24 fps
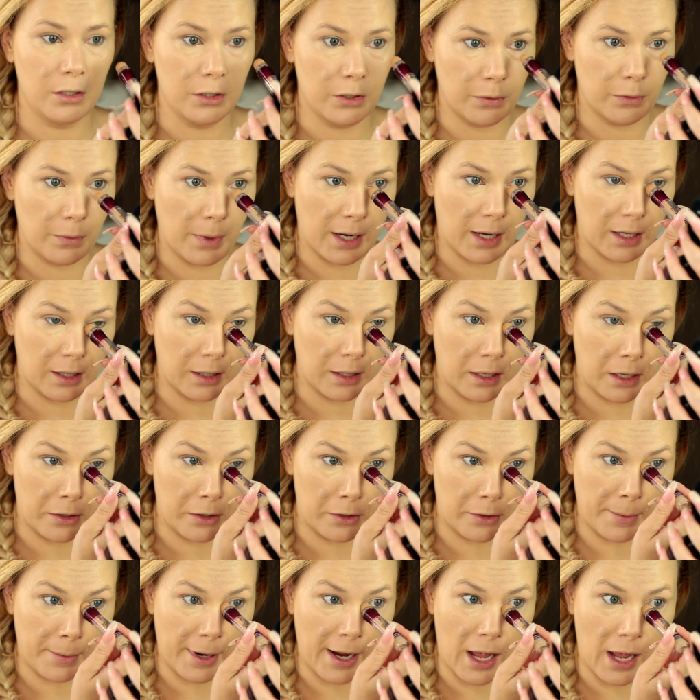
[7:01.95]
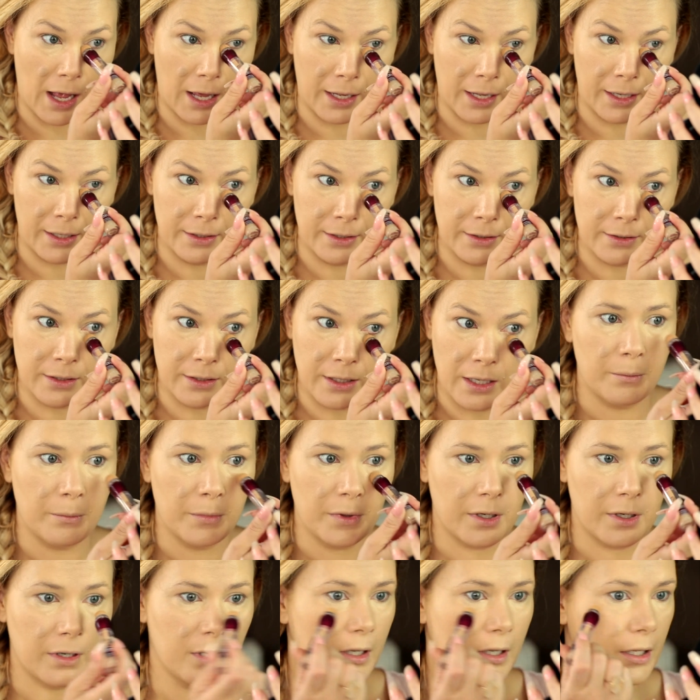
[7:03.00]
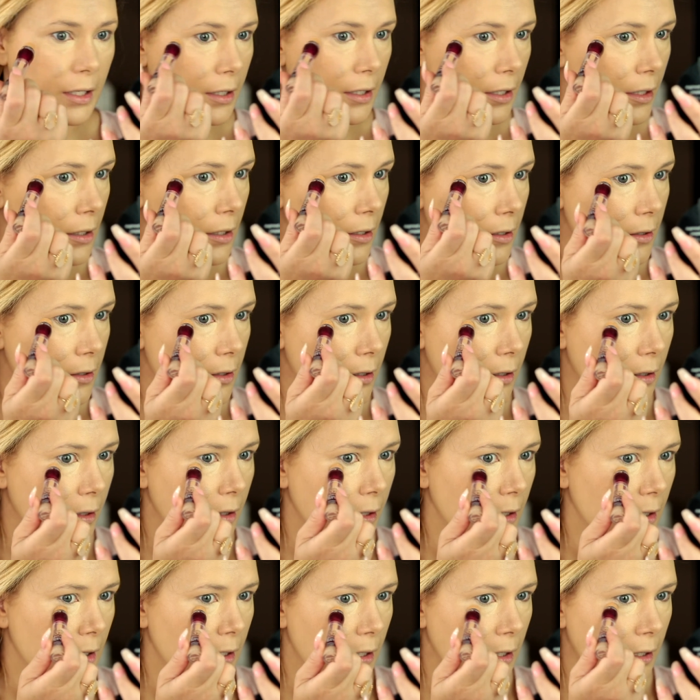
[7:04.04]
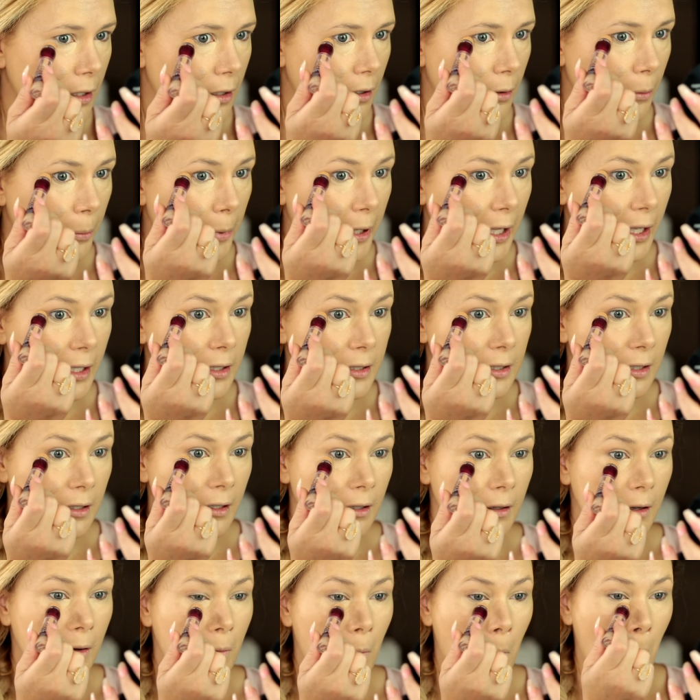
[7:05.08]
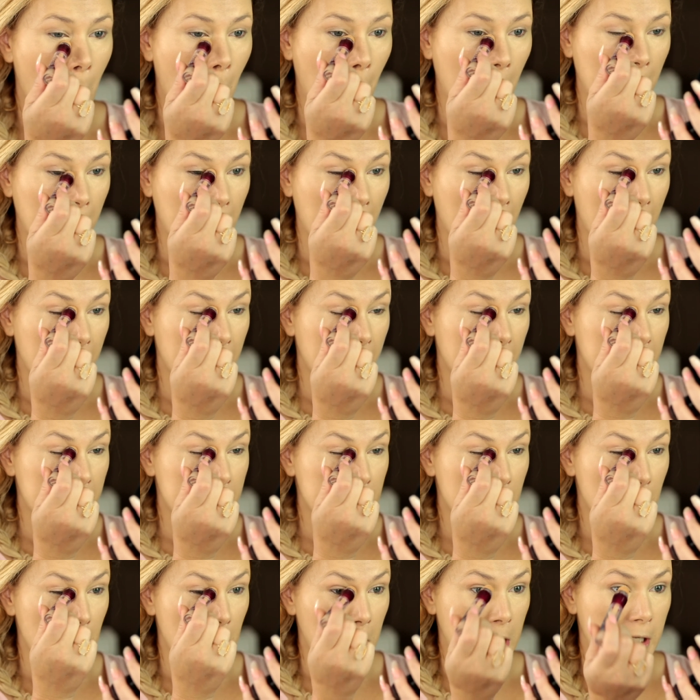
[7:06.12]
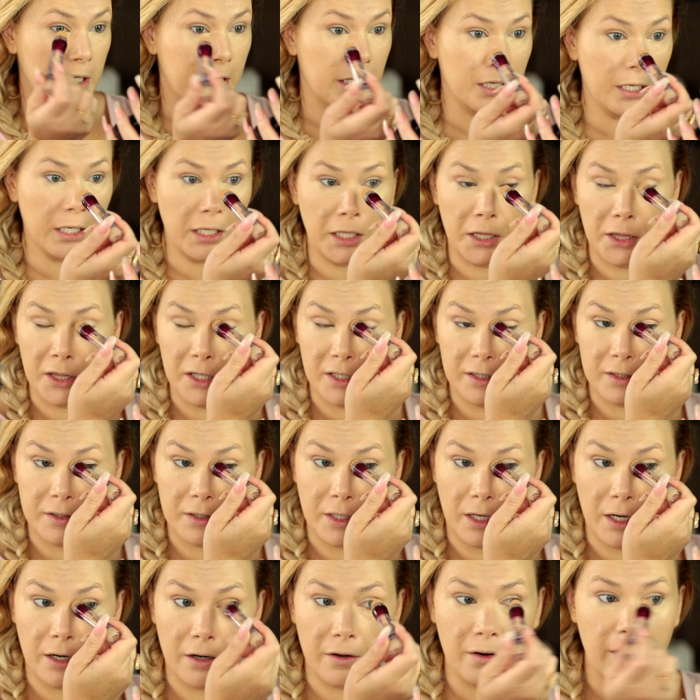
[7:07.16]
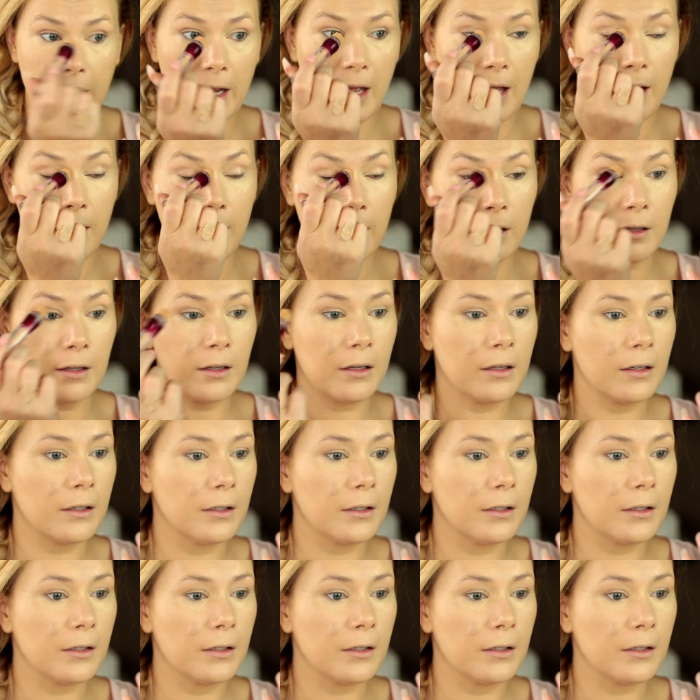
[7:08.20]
directly under my eyes. There is a little bit more coverage needed in this area.